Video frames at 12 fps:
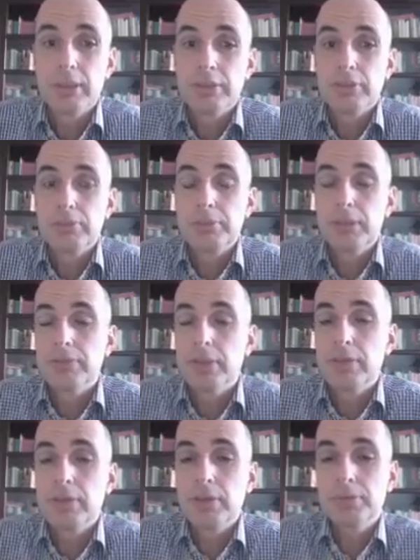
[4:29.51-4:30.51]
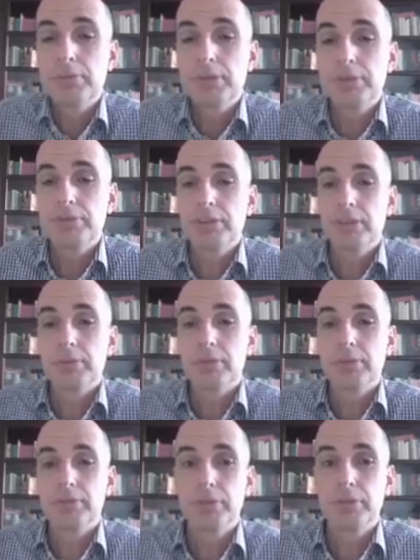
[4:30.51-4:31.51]
So being very optimistic
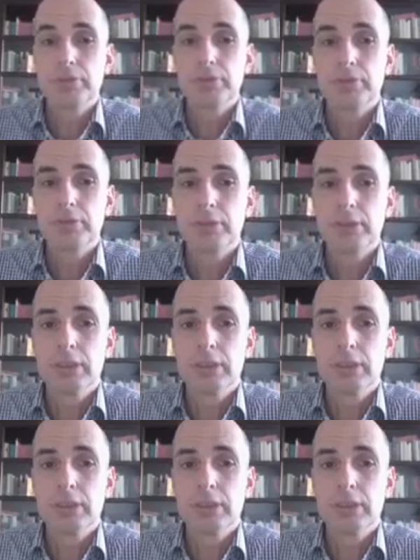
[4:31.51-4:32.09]
about the future,